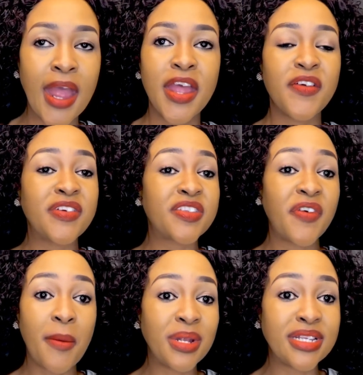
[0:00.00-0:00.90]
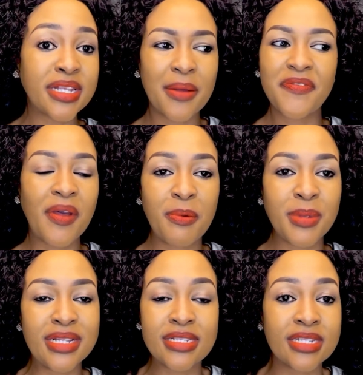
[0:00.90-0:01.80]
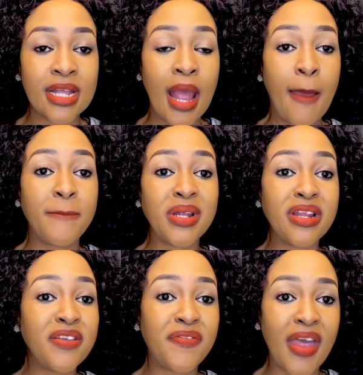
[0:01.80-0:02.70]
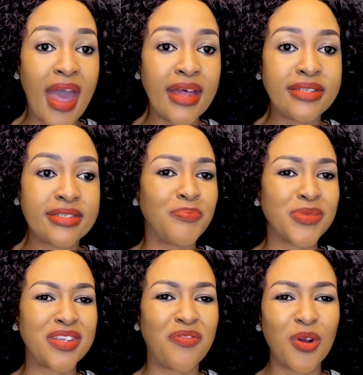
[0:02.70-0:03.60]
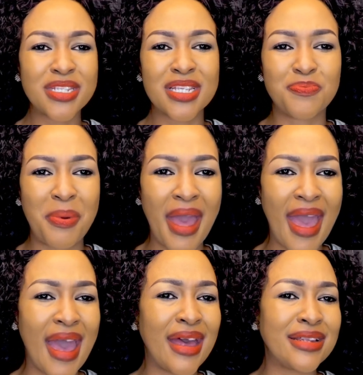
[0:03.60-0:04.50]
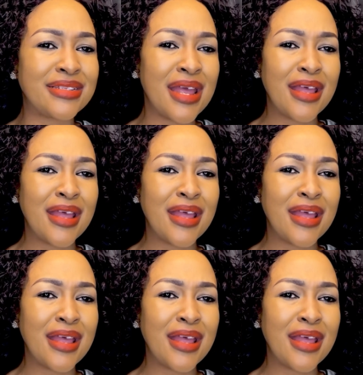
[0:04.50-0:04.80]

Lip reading: If it's family, some families believe that divorce is bad,